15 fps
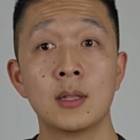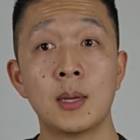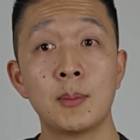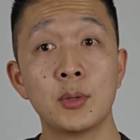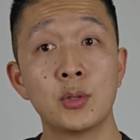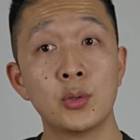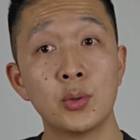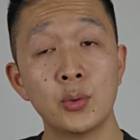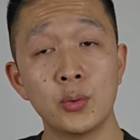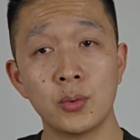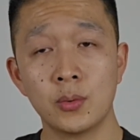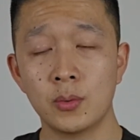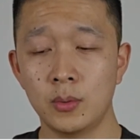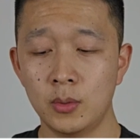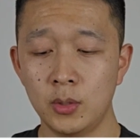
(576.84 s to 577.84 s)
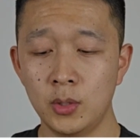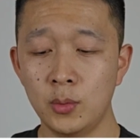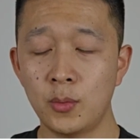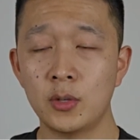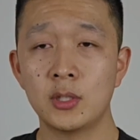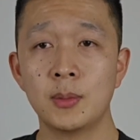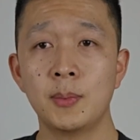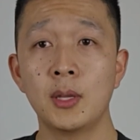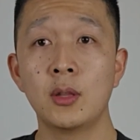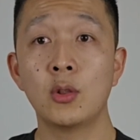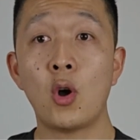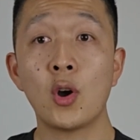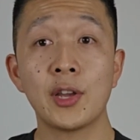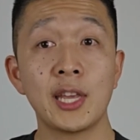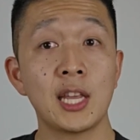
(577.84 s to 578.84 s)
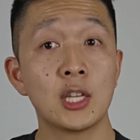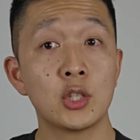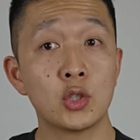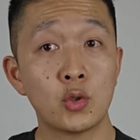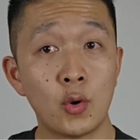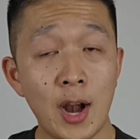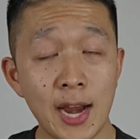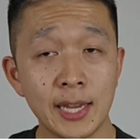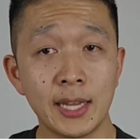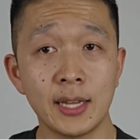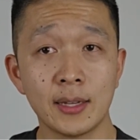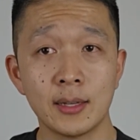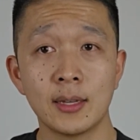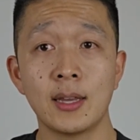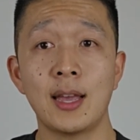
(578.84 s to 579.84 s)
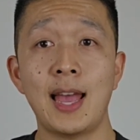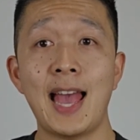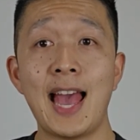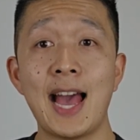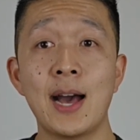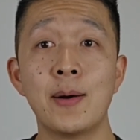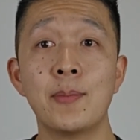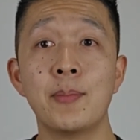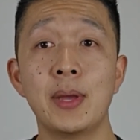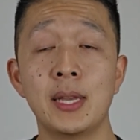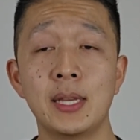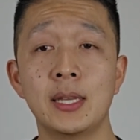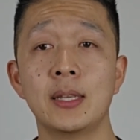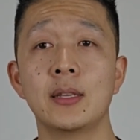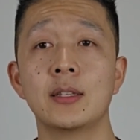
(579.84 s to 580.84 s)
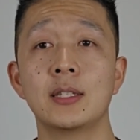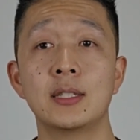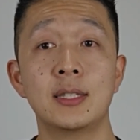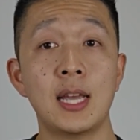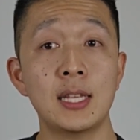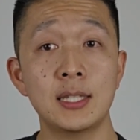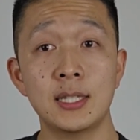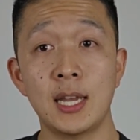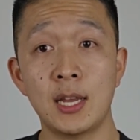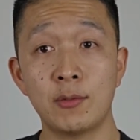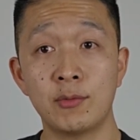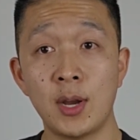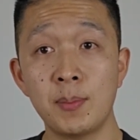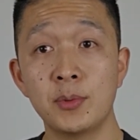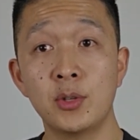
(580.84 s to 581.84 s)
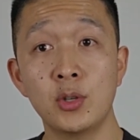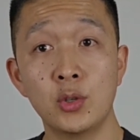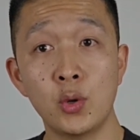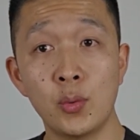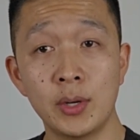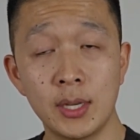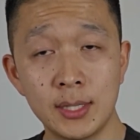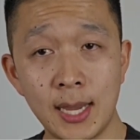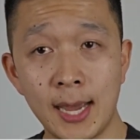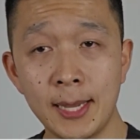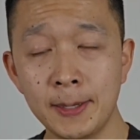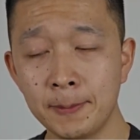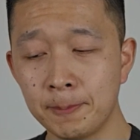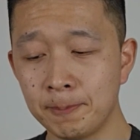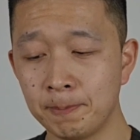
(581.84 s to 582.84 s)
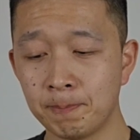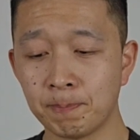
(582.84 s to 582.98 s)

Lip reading: Number 2, you want to be logging and tracking how many sets and reps you do in a day.